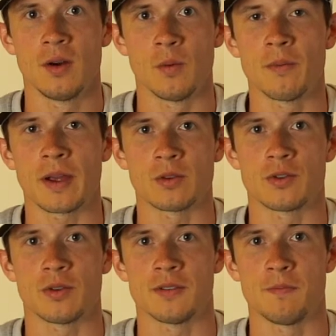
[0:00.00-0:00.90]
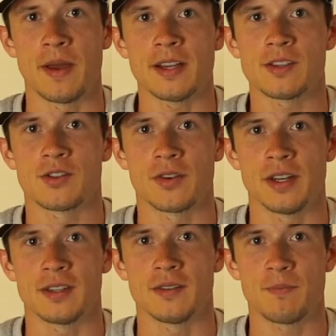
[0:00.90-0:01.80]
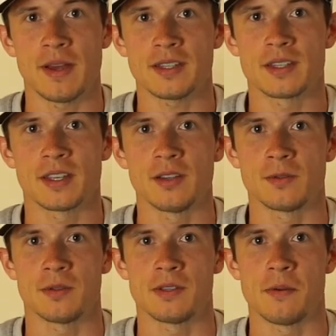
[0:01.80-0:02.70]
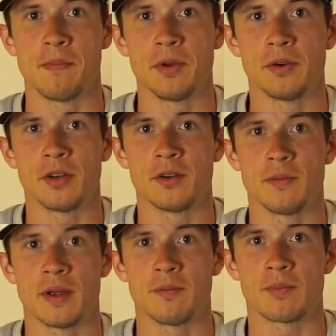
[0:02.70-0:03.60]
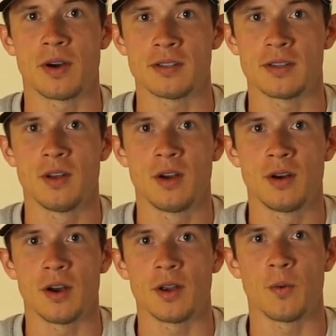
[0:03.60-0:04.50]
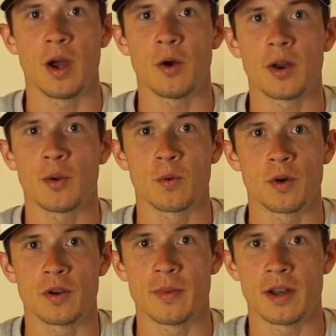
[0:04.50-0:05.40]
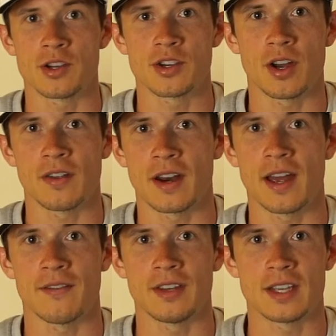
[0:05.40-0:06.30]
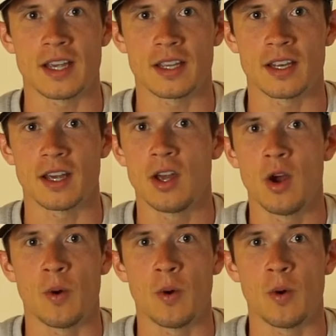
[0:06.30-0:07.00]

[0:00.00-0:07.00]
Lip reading: One of Michael Jordan's best traits, his best skills, is his ability to remain present, right? Why would I worry about a shot that I haven't taken yet?